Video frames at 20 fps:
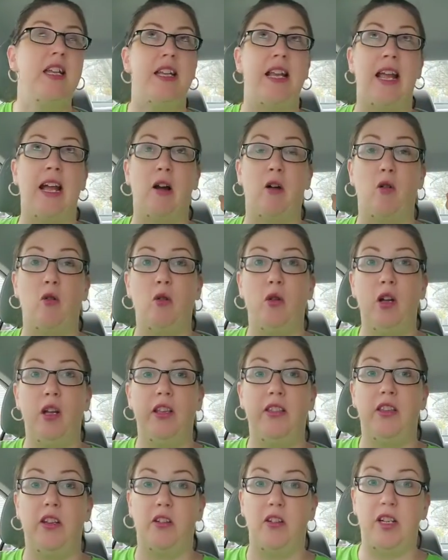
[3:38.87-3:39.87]
Now,
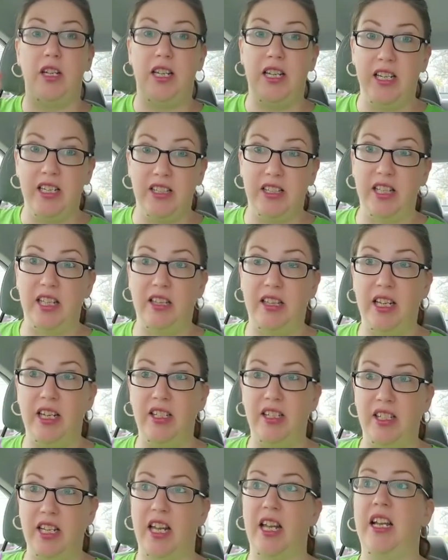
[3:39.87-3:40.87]
they
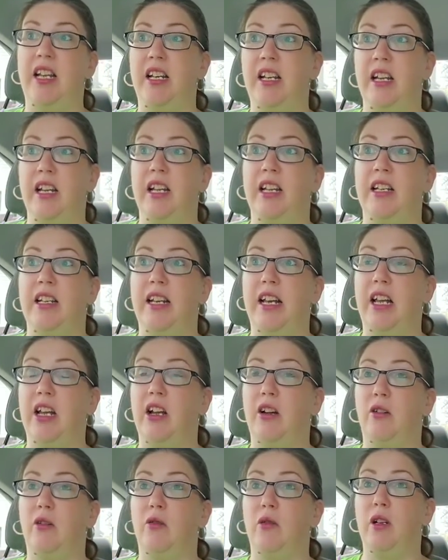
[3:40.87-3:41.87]
said,
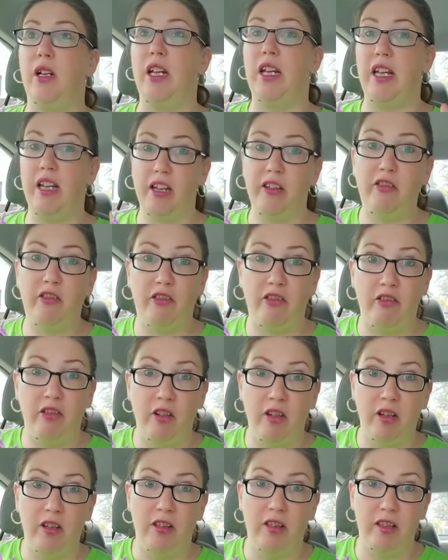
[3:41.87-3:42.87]
now, if
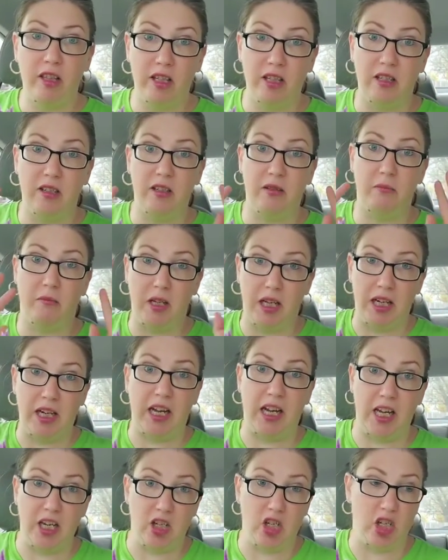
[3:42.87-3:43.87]
the
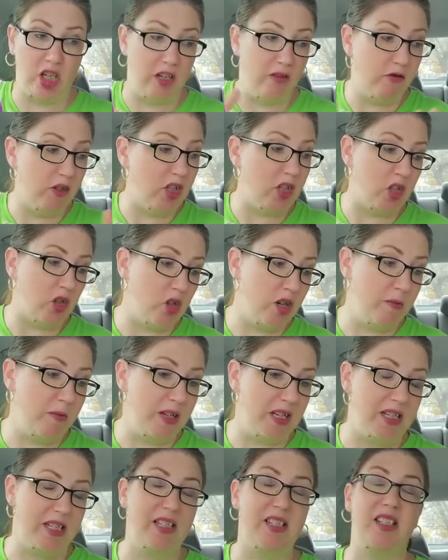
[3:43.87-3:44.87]
medication, if this
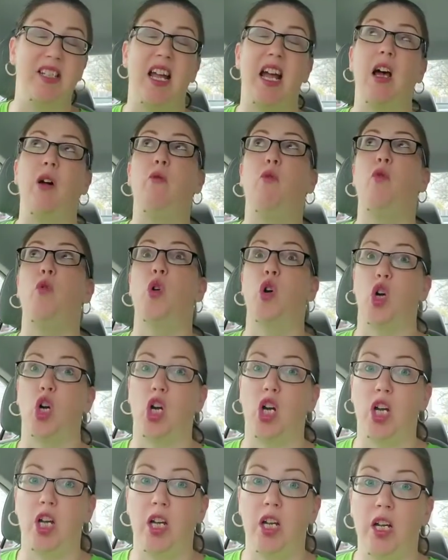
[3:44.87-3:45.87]
treatment does not
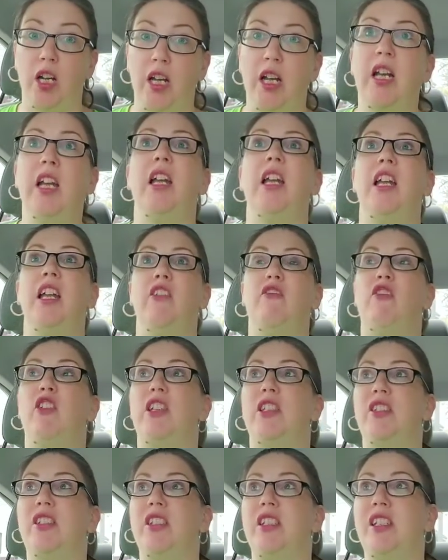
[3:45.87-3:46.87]
work, if
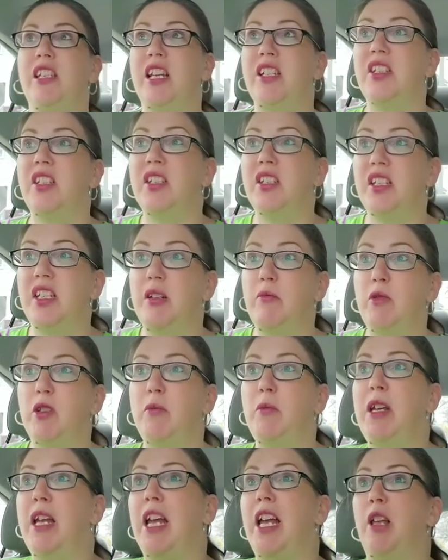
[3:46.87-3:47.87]
it doesn't seem
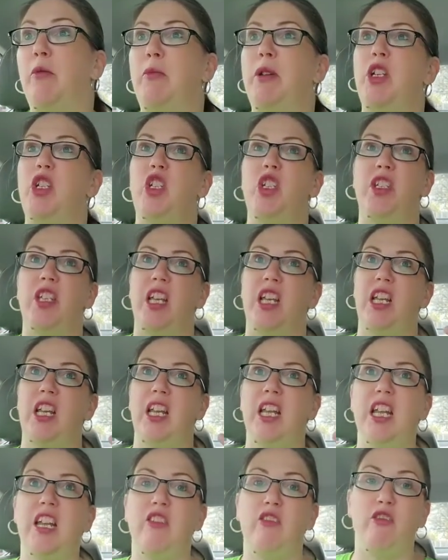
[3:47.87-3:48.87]
to be helping, she said,
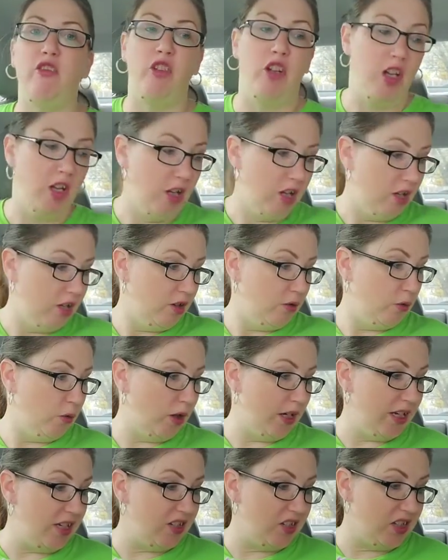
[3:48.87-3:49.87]
if
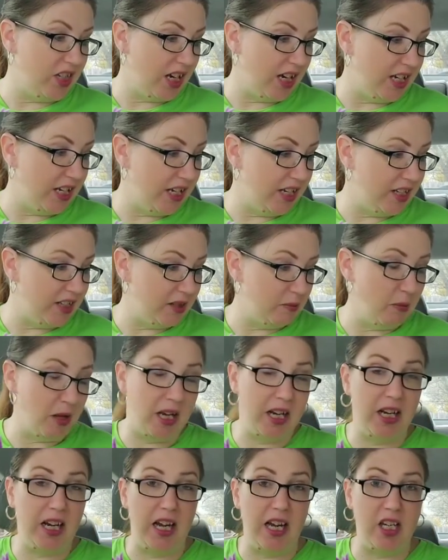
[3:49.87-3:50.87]
when he's done his
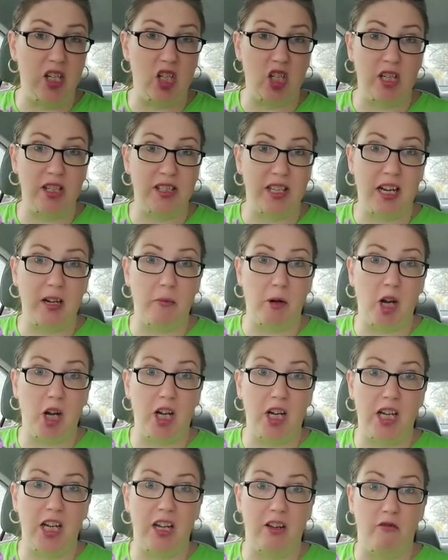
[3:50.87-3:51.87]
medication, his
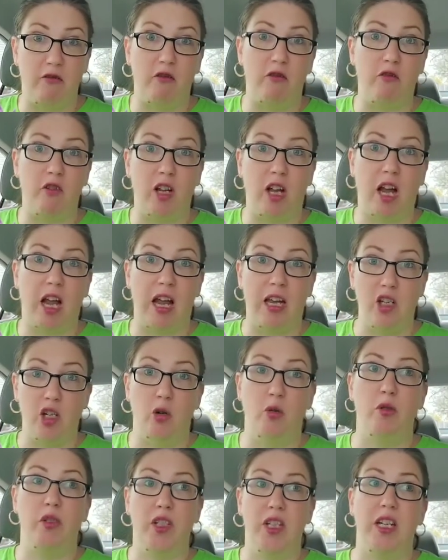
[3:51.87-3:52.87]
antibiotic, if I
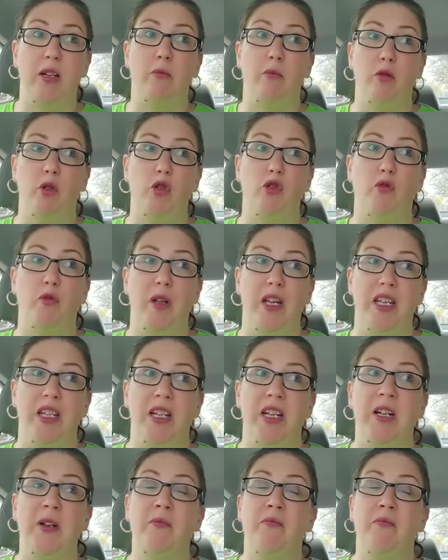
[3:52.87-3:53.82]
don't see improvement,